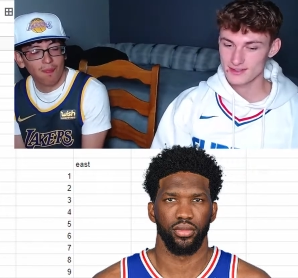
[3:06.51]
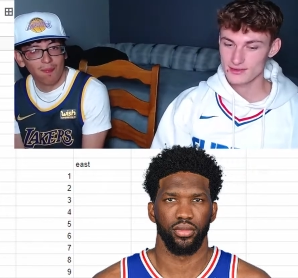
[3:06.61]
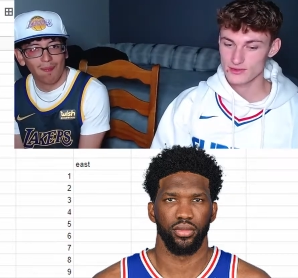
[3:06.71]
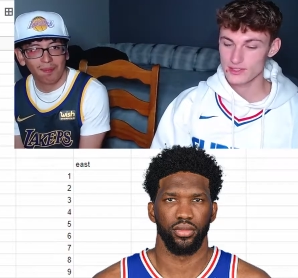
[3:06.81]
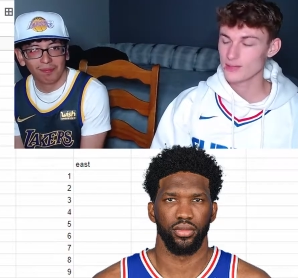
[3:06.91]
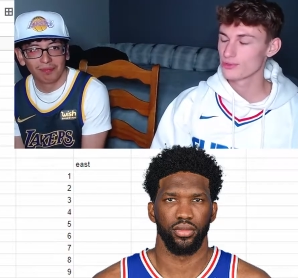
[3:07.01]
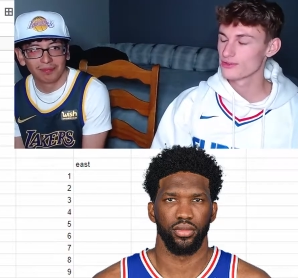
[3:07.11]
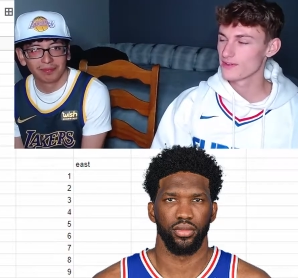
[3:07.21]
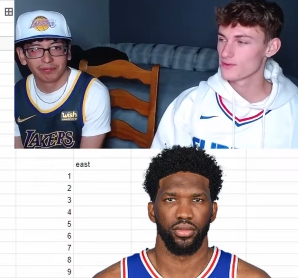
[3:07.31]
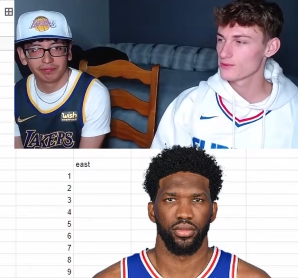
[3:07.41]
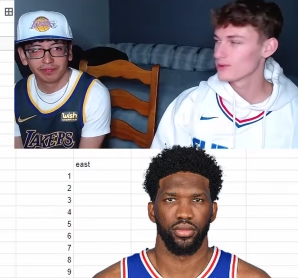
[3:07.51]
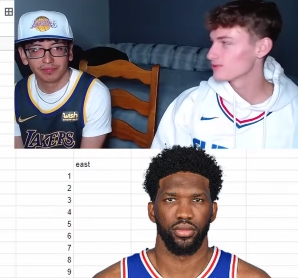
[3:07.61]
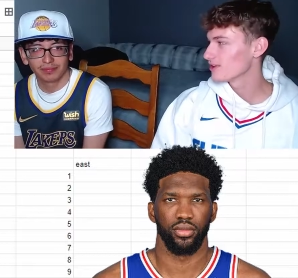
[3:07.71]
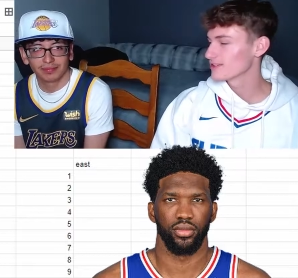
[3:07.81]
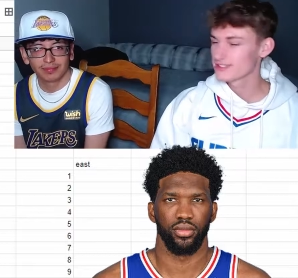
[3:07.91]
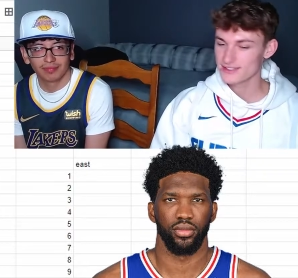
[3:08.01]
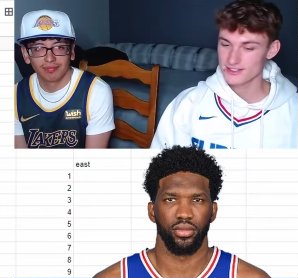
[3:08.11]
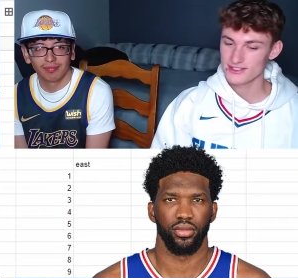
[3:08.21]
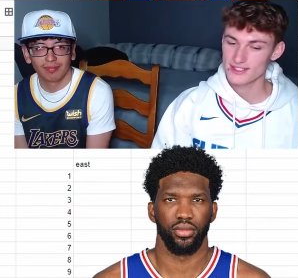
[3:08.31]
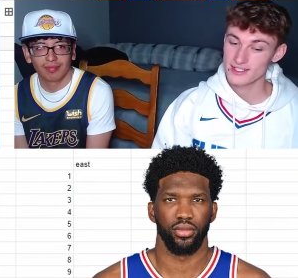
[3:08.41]
Speaker 1: try to prove everyone wrong this year
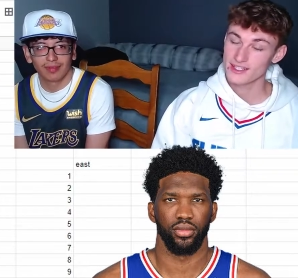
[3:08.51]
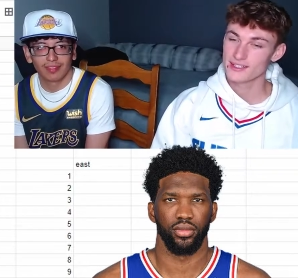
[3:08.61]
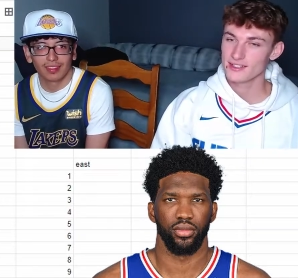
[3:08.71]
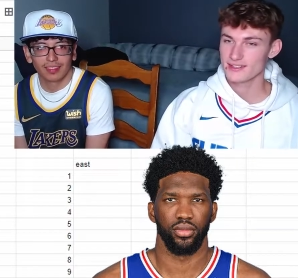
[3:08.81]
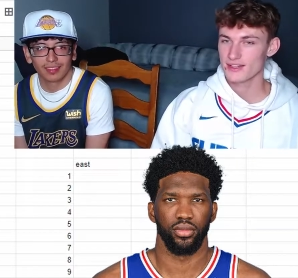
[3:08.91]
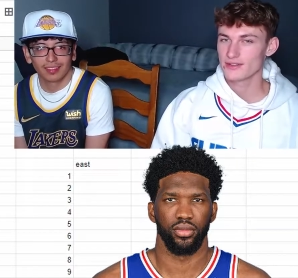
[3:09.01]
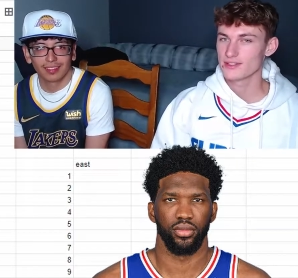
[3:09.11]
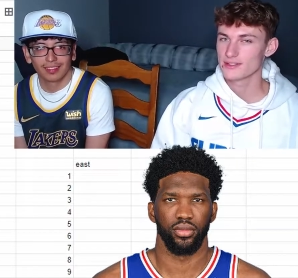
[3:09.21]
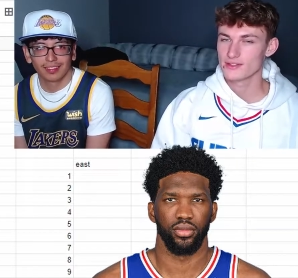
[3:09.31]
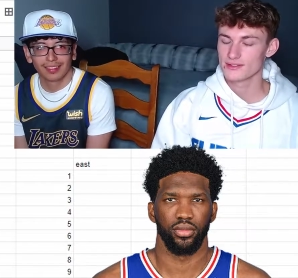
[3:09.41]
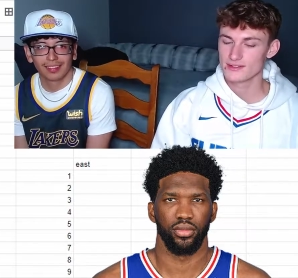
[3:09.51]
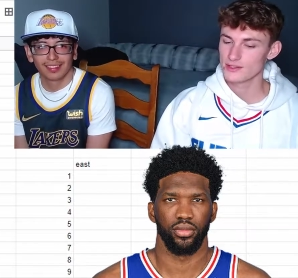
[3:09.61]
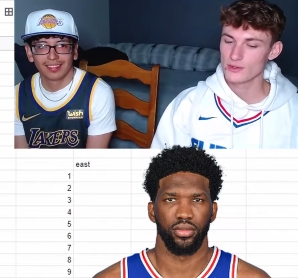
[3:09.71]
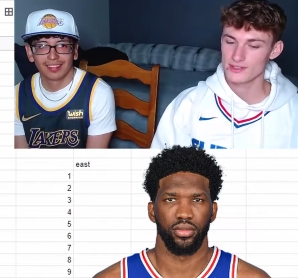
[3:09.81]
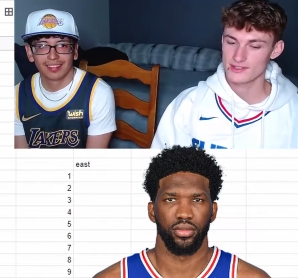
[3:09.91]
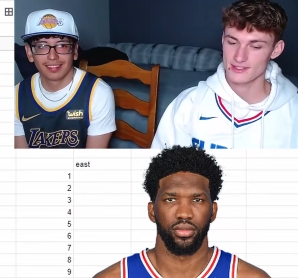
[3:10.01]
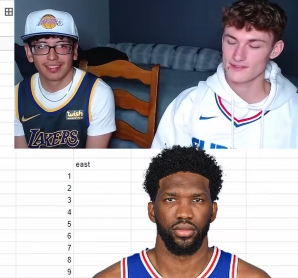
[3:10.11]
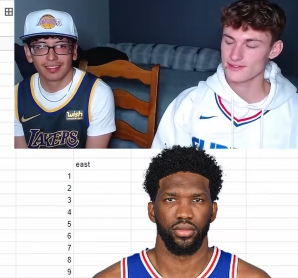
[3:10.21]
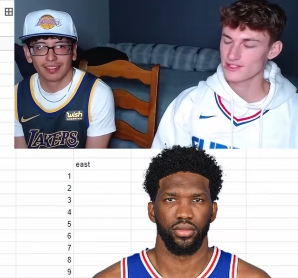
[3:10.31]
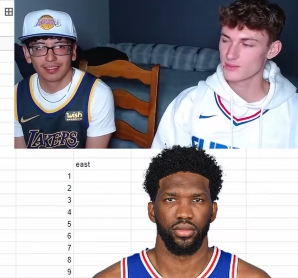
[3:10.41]
and get it, because I don't think Jokic is gonna have the
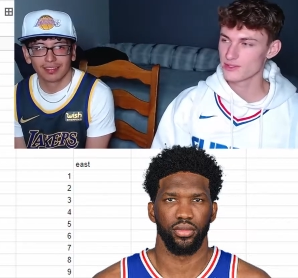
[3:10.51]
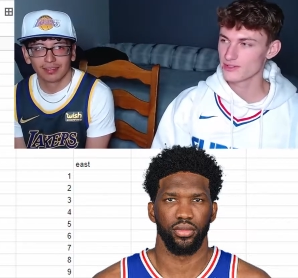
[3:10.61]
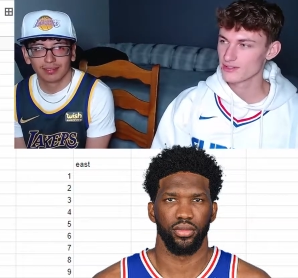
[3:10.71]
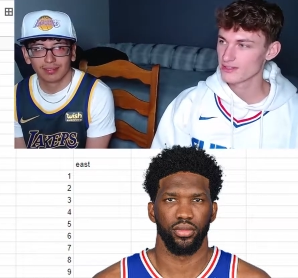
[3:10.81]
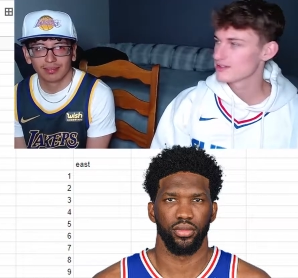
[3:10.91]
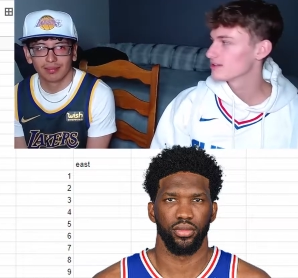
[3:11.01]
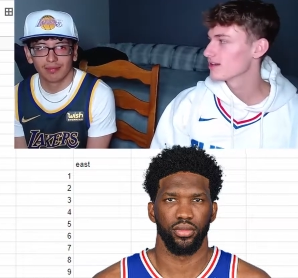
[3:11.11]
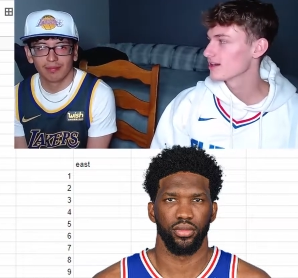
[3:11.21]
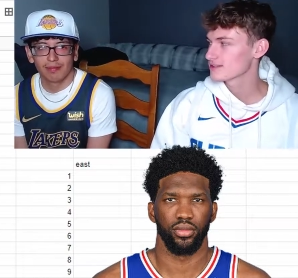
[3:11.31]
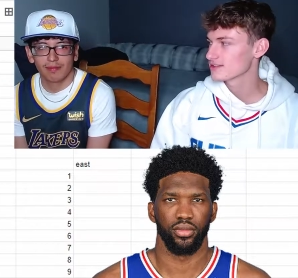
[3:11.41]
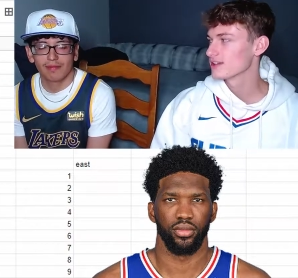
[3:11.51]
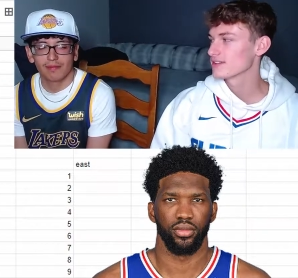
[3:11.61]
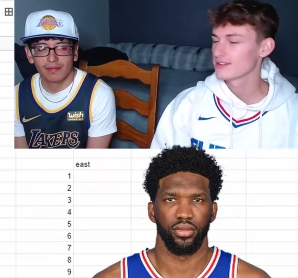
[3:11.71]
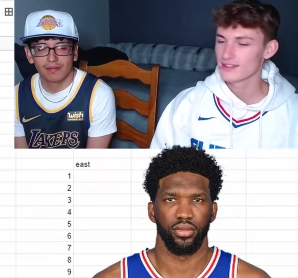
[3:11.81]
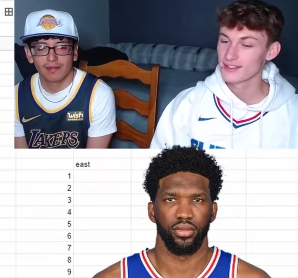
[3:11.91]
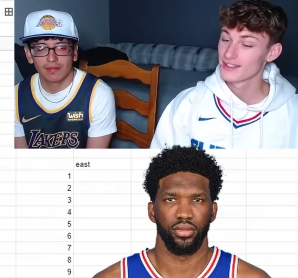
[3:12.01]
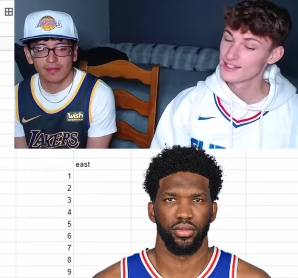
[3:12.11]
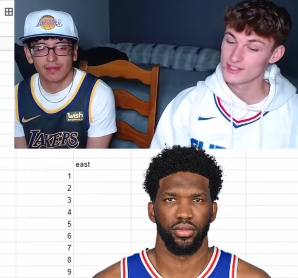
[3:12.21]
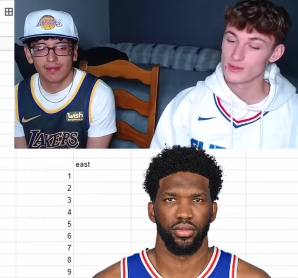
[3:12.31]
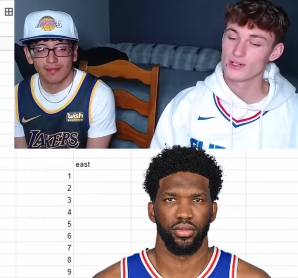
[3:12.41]
same year they did last year, and I think
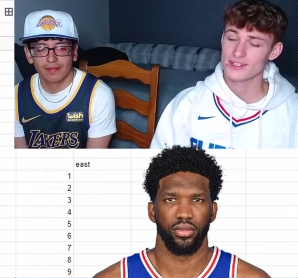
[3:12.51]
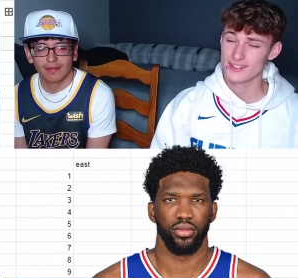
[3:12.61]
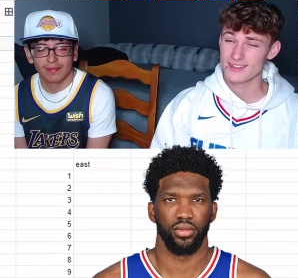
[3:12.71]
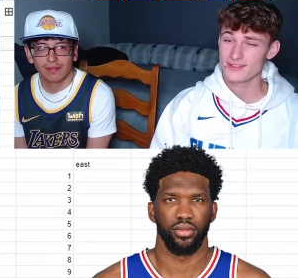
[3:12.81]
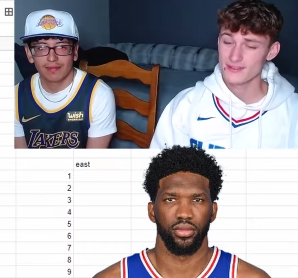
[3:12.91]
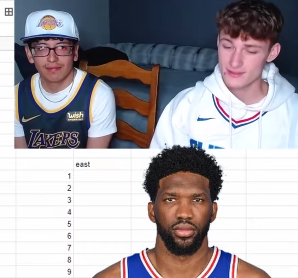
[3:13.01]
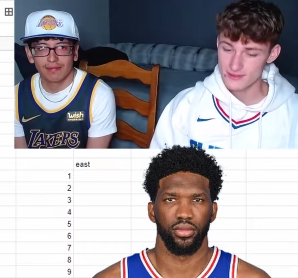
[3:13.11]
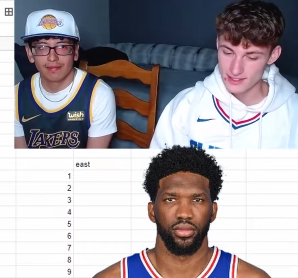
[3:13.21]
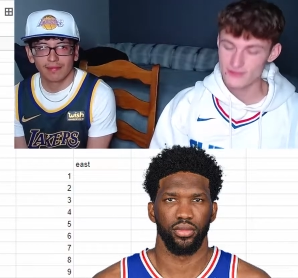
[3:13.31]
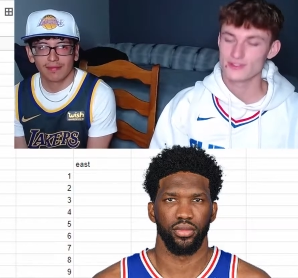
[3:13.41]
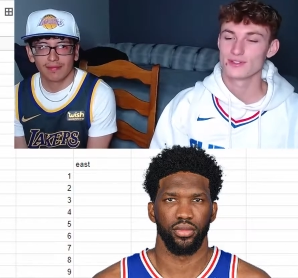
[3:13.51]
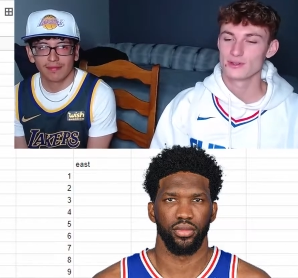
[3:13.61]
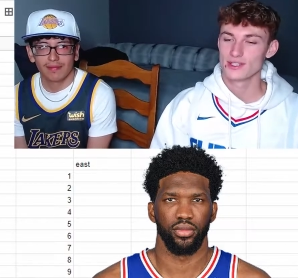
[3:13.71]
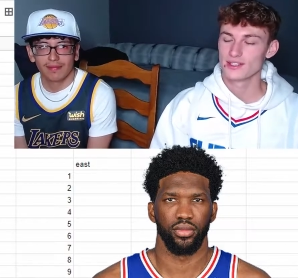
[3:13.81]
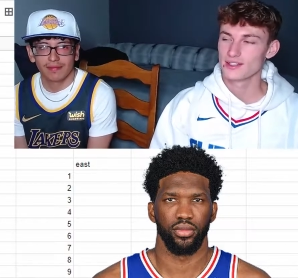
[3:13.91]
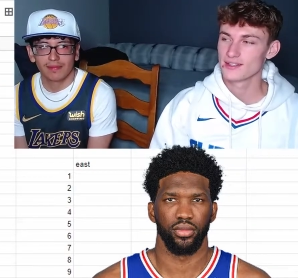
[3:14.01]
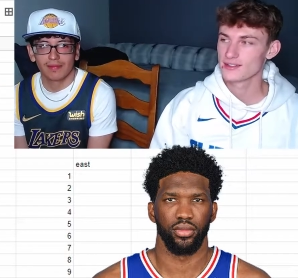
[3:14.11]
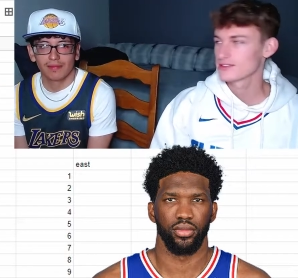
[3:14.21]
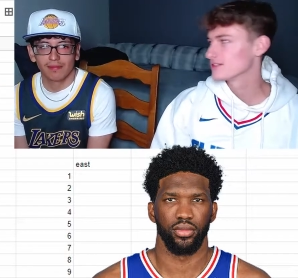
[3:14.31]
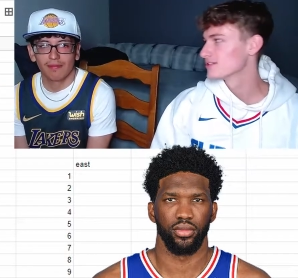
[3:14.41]
Joel can definitely do that again, so